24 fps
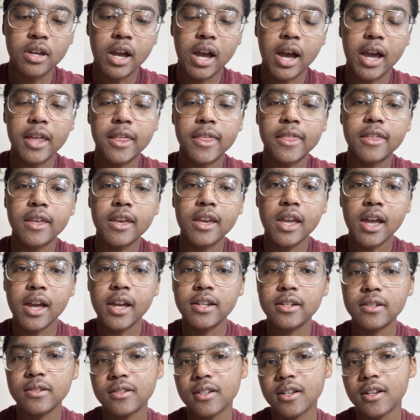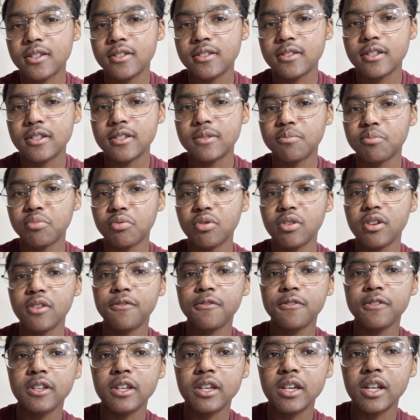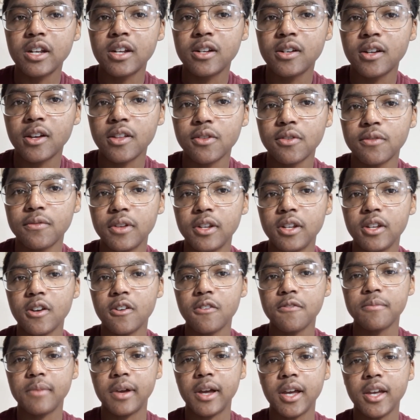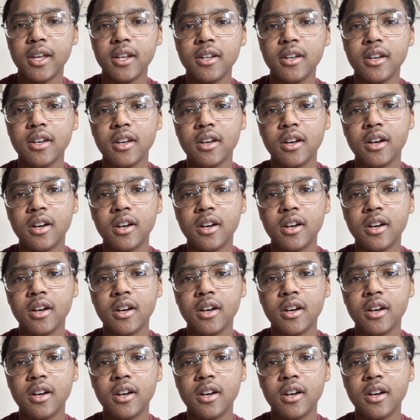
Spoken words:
I think I discussed this briefly in another video of mine.